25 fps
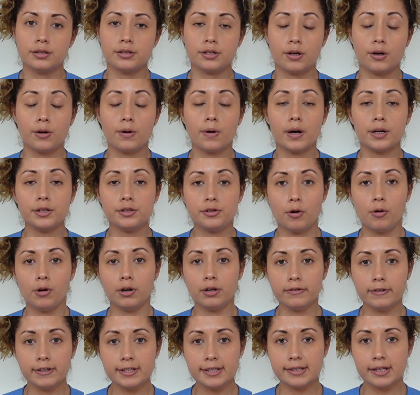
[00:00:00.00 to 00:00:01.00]
So
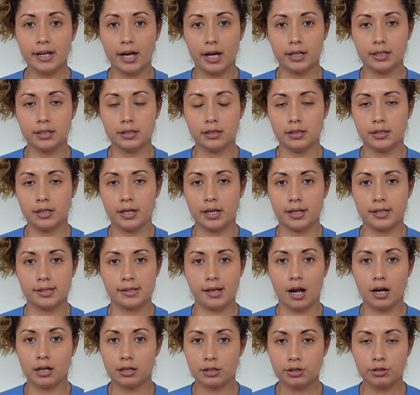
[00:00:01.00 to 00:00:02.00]
atorvastatin is
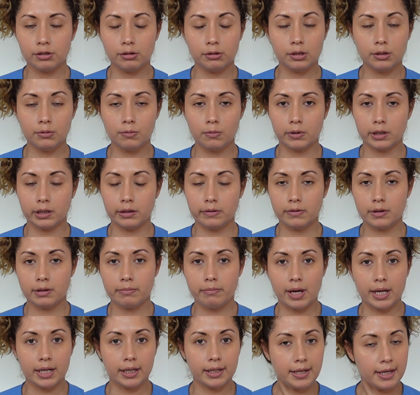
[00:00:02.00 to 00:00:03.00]
actually one of the
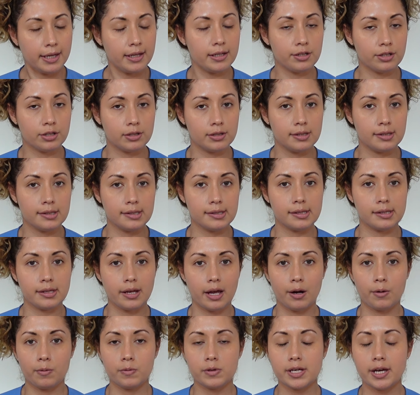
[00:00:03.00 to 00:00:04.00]
medications
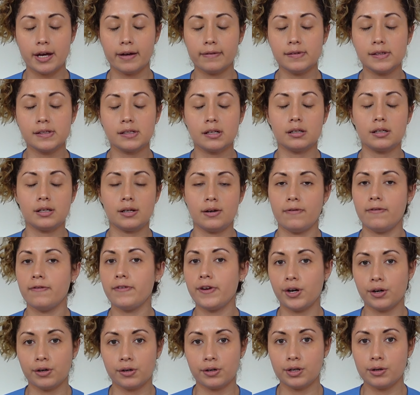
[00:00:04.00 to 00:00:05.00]
that we have studied
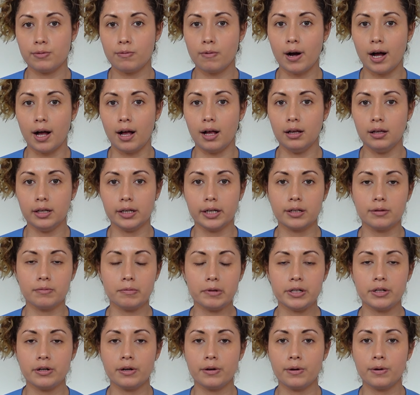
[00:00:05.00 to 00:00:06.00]
very well, and
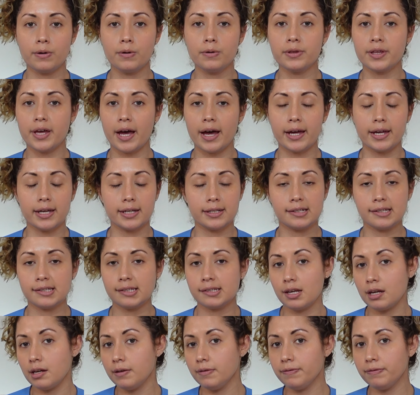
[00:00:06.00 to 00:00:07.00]
we know that it's
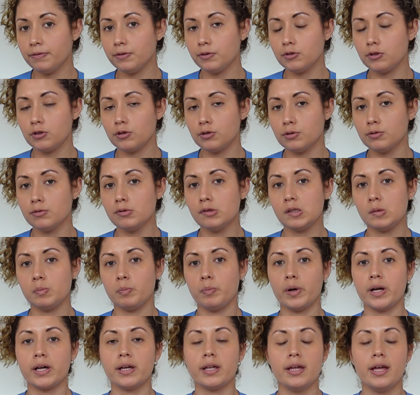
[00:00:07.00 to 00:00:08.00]
safe for use,
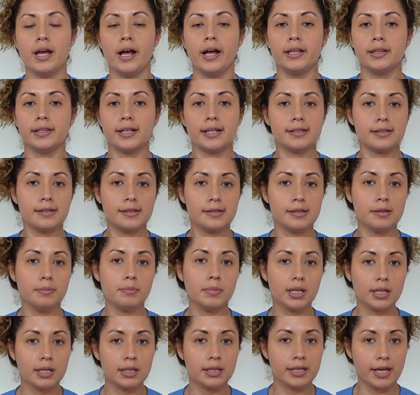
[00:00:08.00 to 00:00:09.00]
but That doesn't
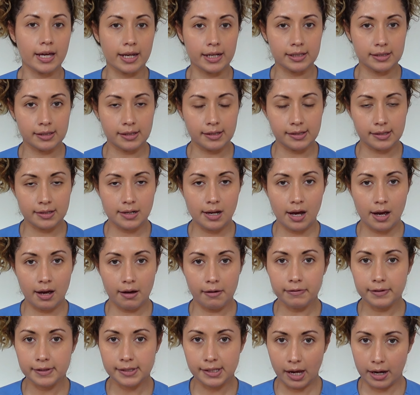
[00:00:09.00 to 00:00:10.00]
mean that it doesn't
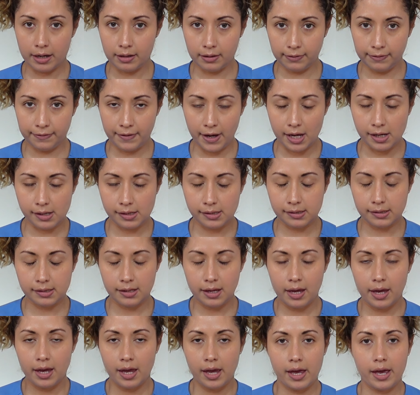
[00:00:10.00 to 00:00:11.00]
have side effects,
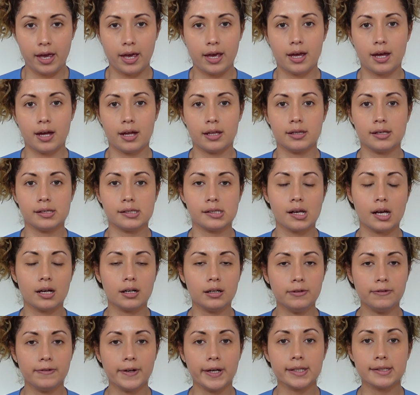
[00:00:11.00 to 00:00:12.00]
and the
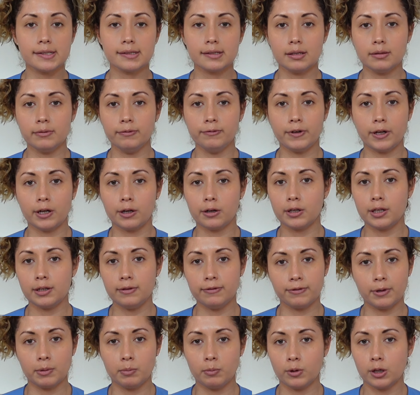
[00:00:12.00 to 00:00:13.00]
side effects can vary
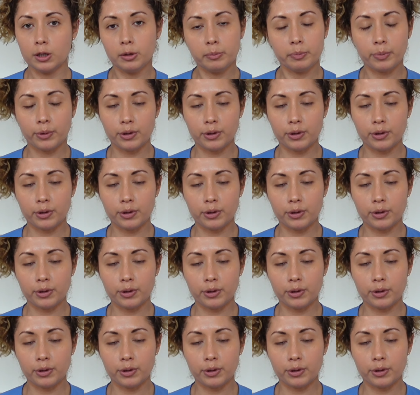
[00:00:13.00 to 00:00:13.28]
from one